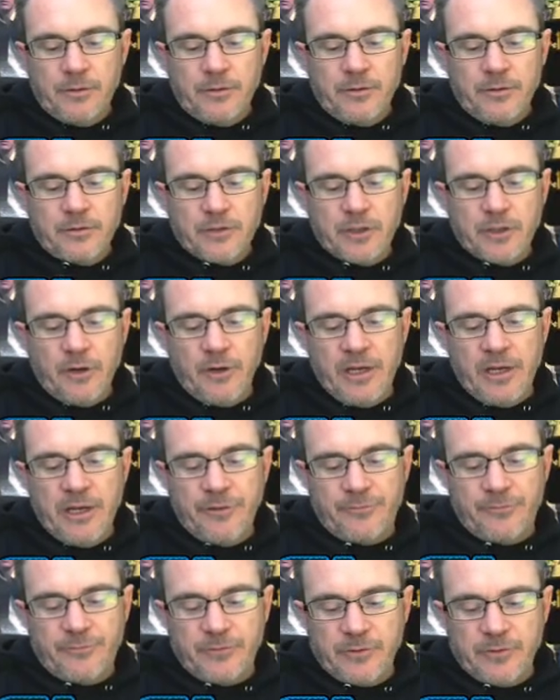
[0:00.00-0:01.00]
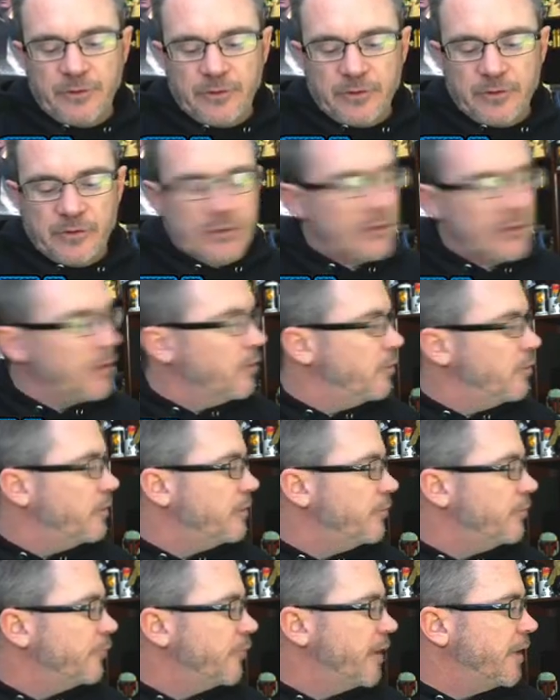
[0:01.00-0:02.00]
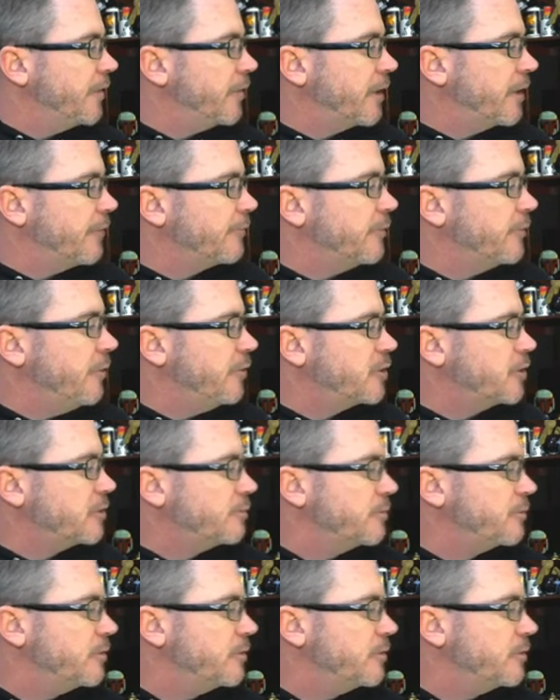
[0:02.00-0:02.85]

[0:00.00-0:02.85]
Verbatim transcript: So if so, Frederick, if Nooch,